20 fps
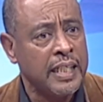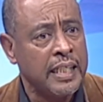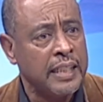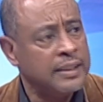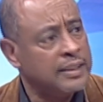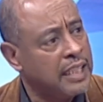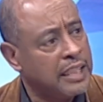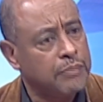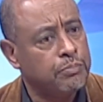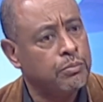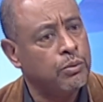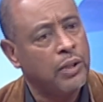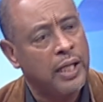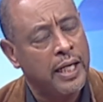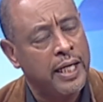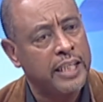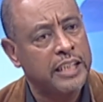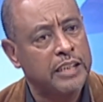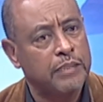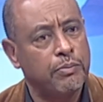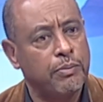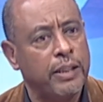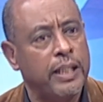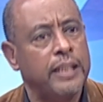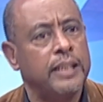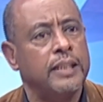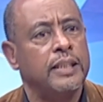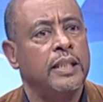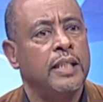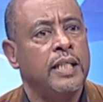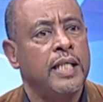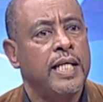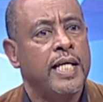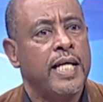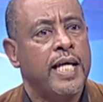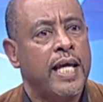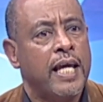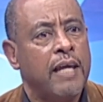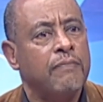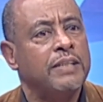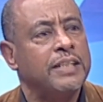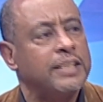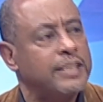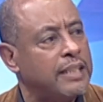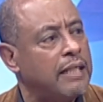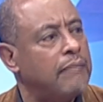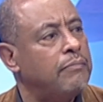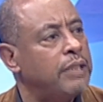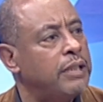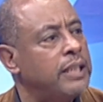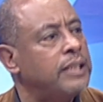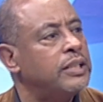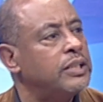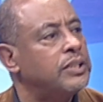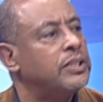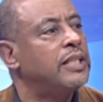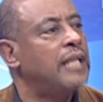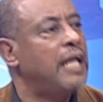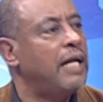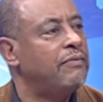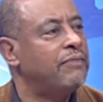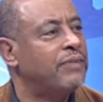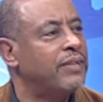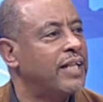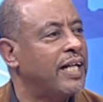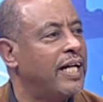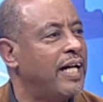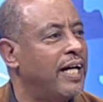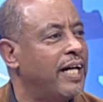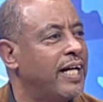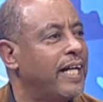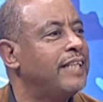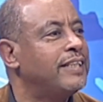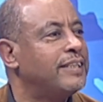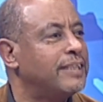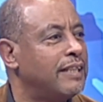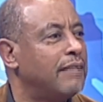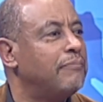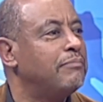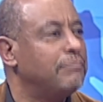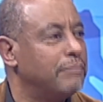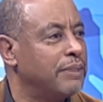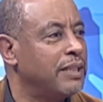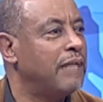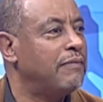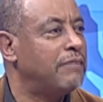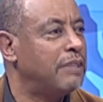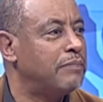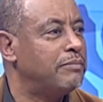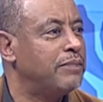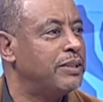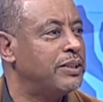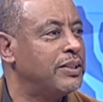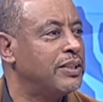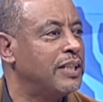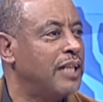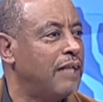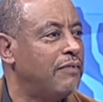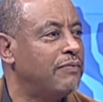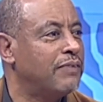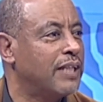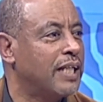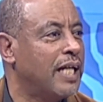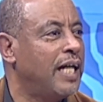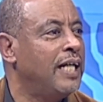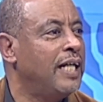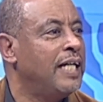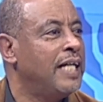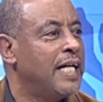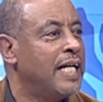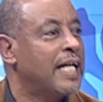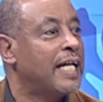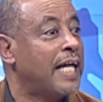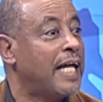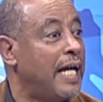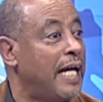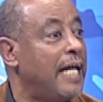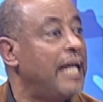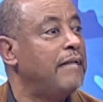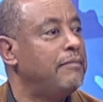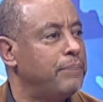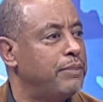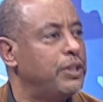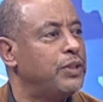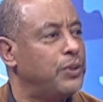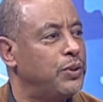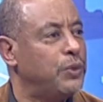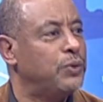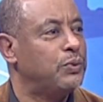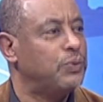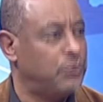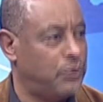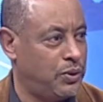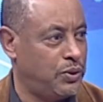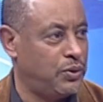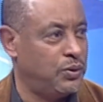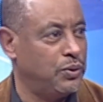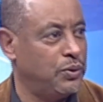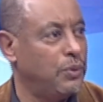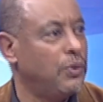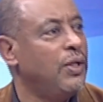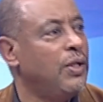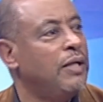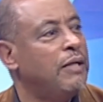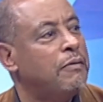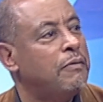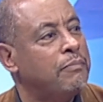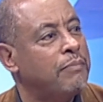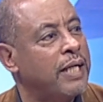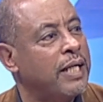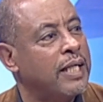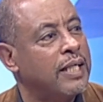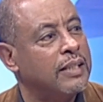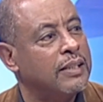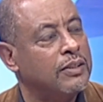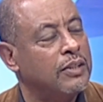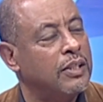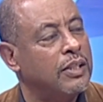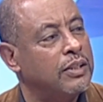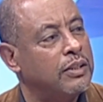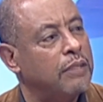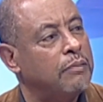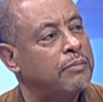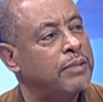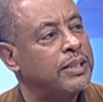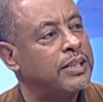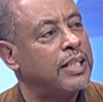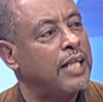in that book I explained even some leaders in Africa and some governments in Africa can be used to make Ethiopia's